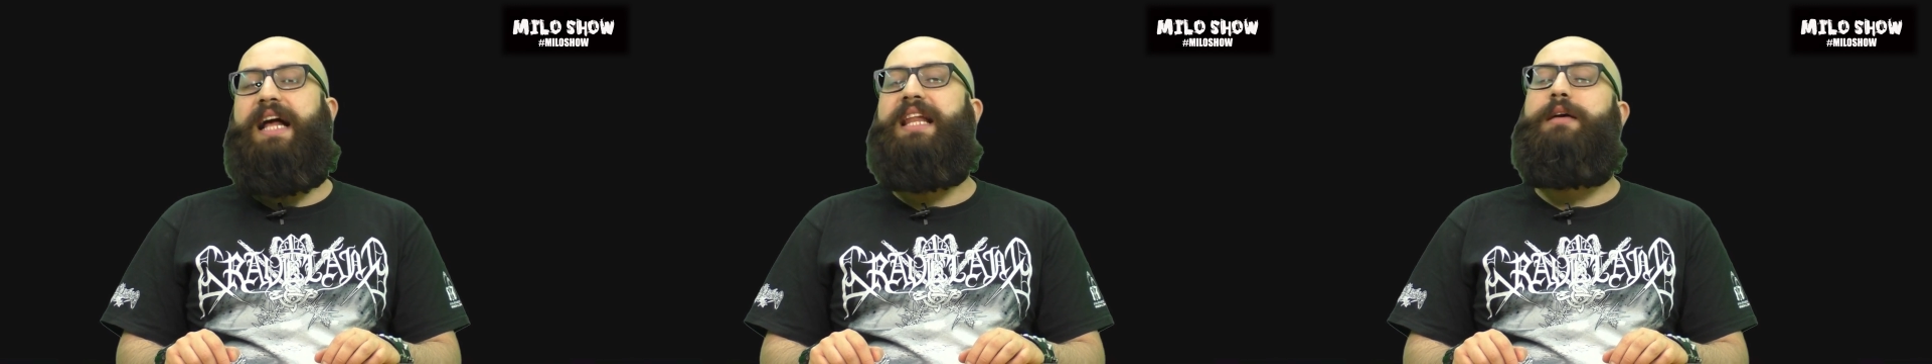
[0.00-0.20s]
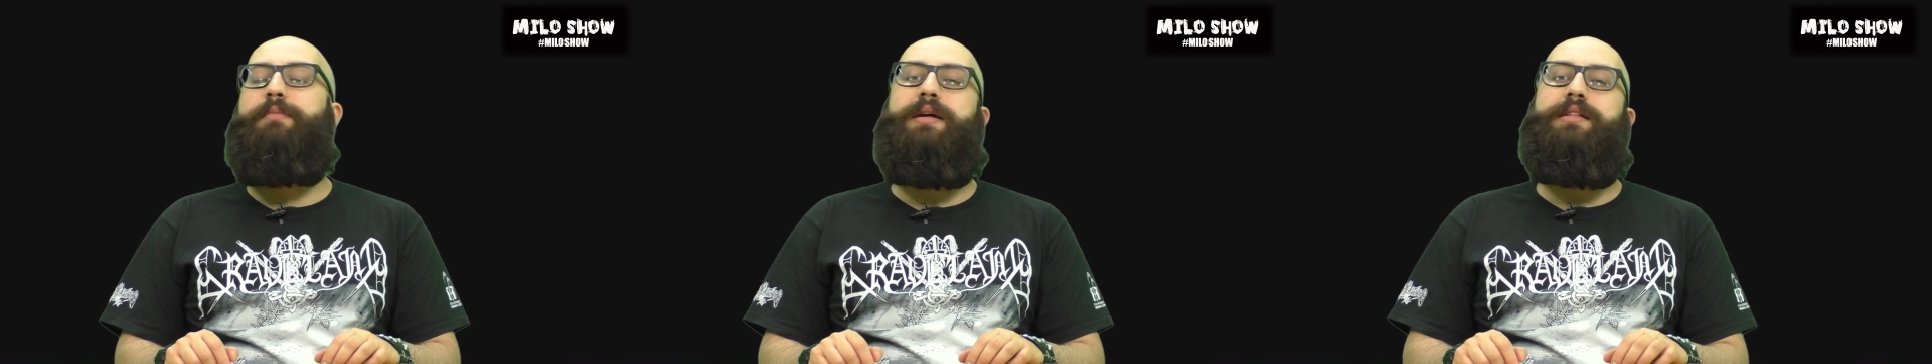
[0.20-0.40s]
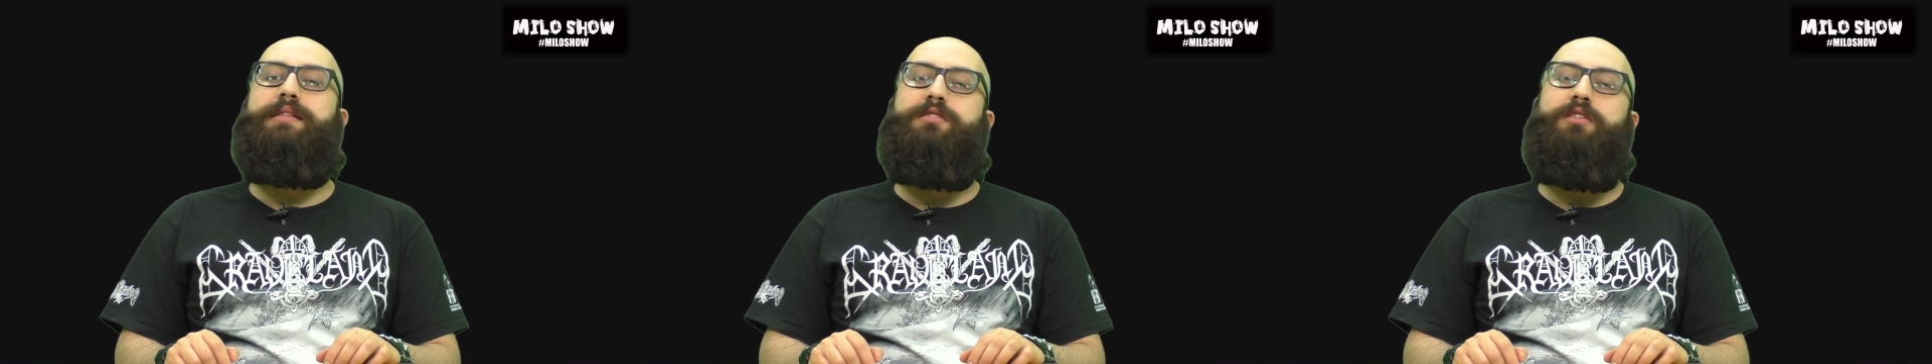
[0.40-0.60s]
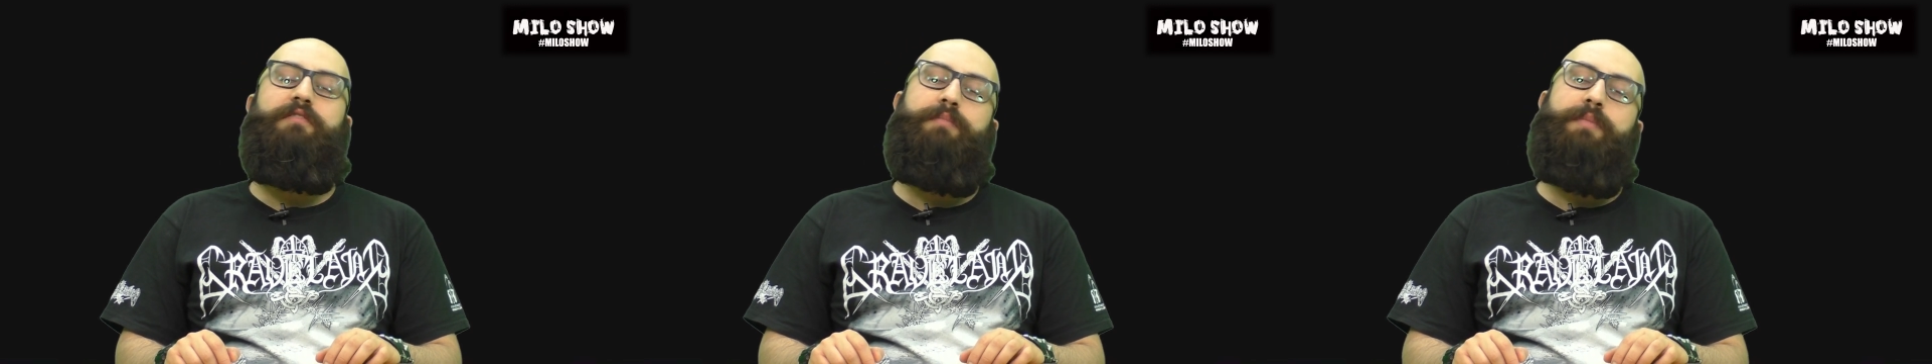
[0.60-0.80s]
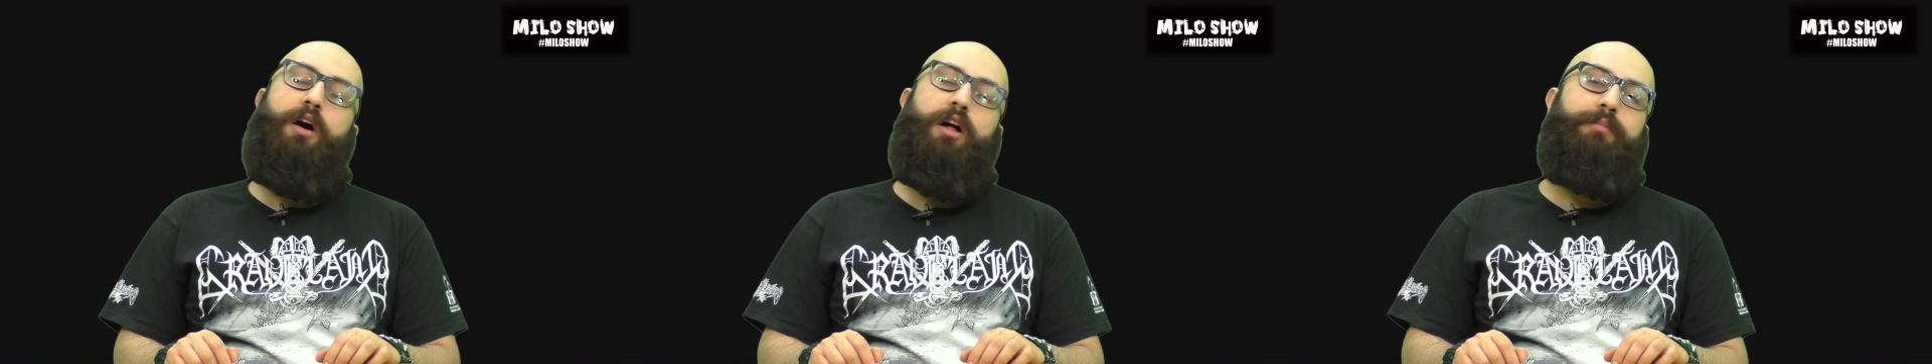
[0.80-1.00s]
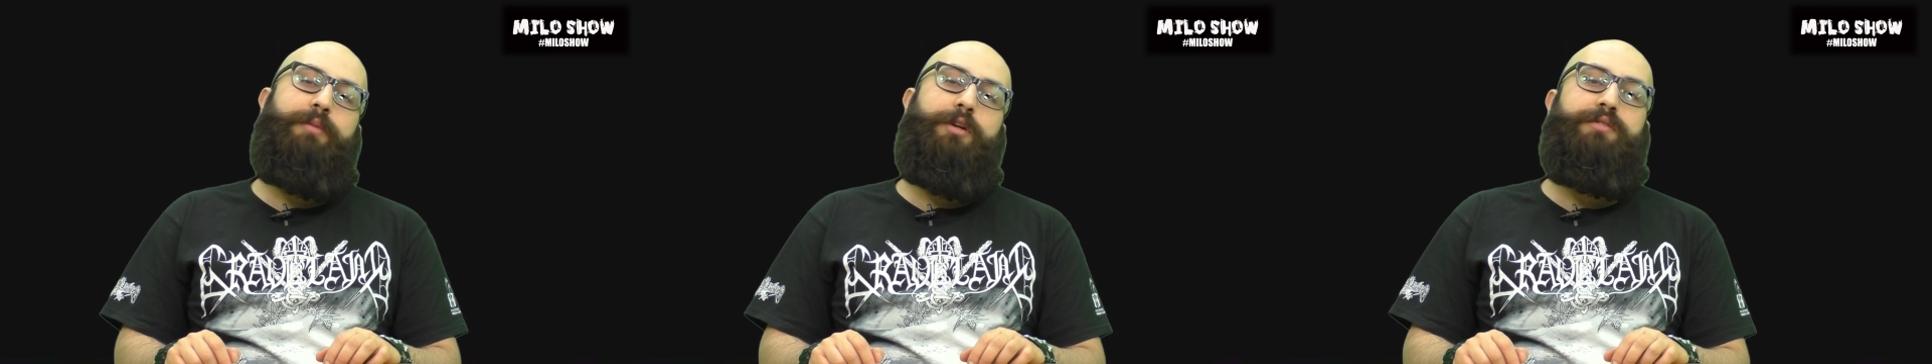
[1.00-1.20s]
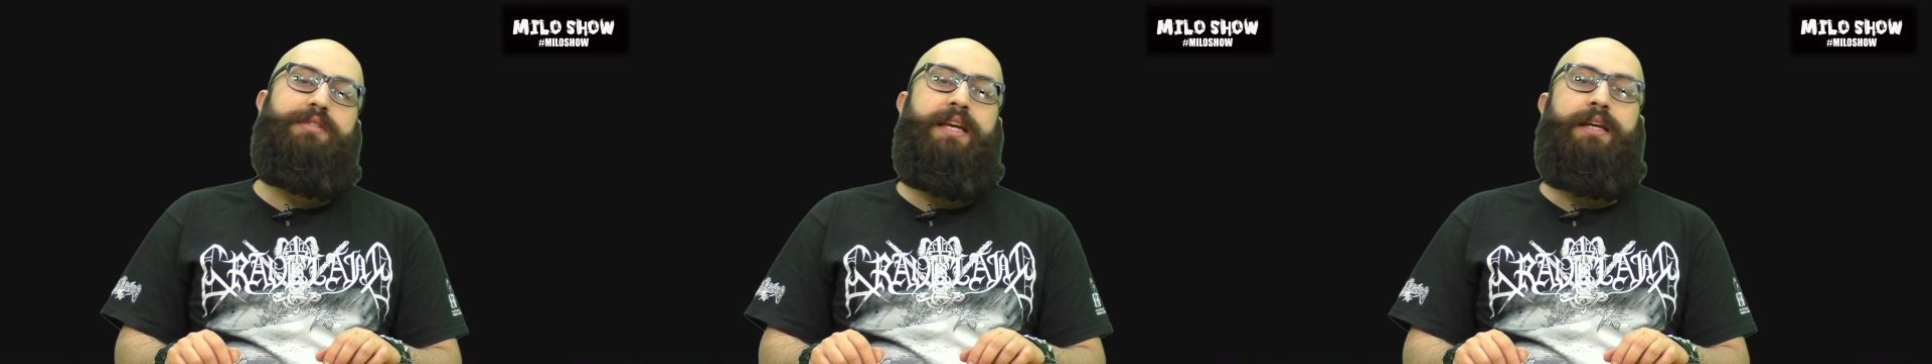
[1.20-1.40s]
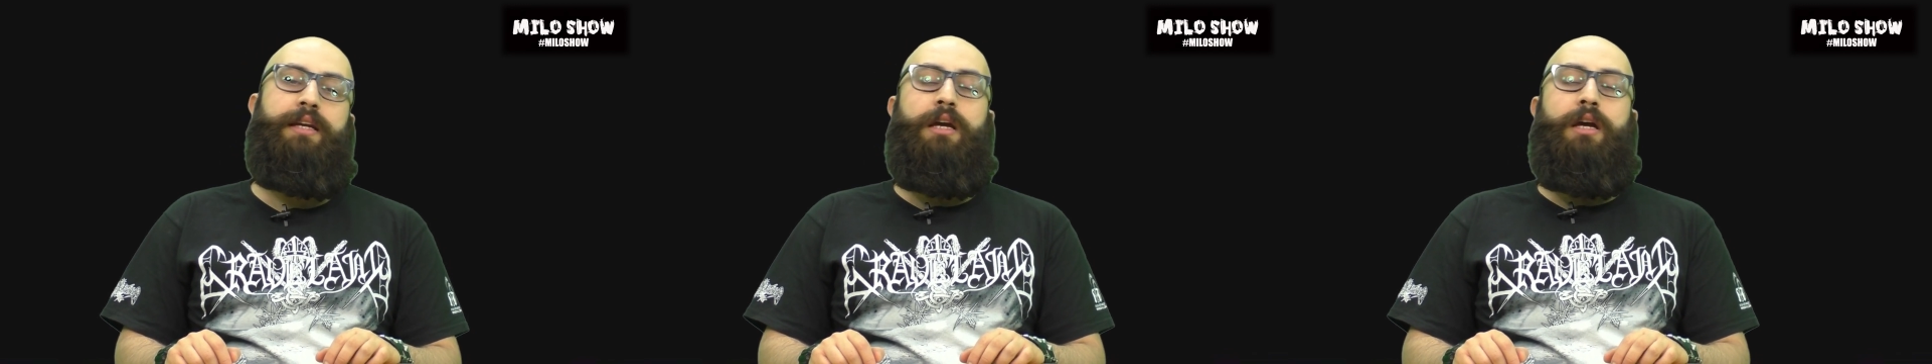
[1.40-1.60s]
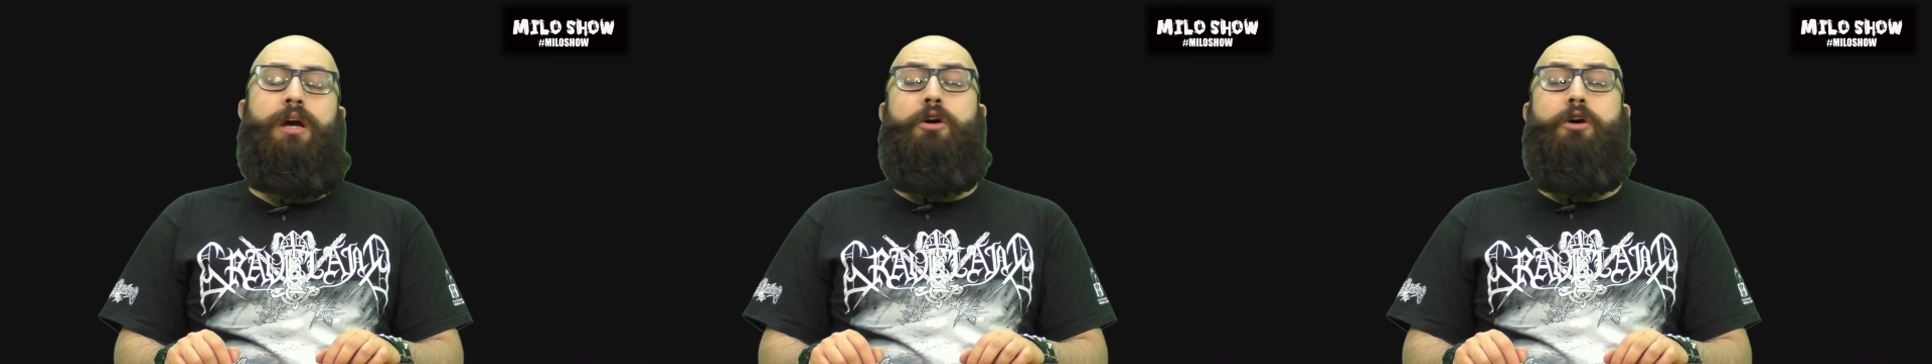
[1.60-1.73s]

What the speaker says: elements of metal music,